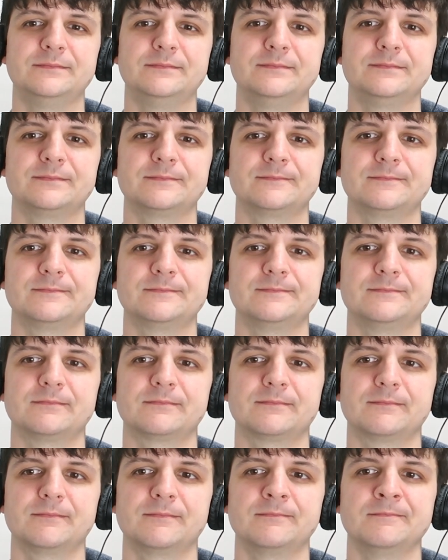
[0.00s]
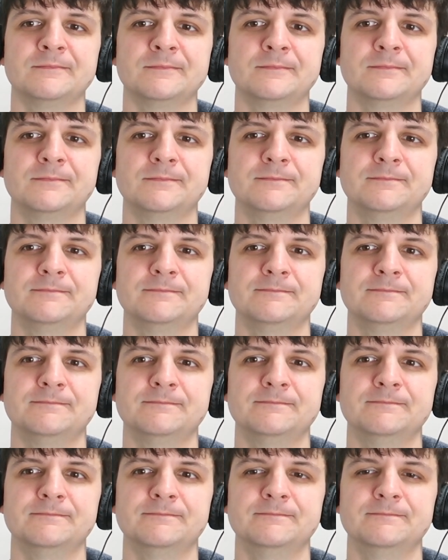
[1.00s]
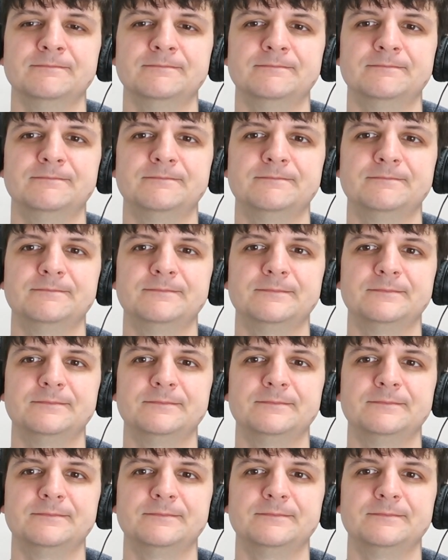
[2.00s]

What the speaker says: (silence)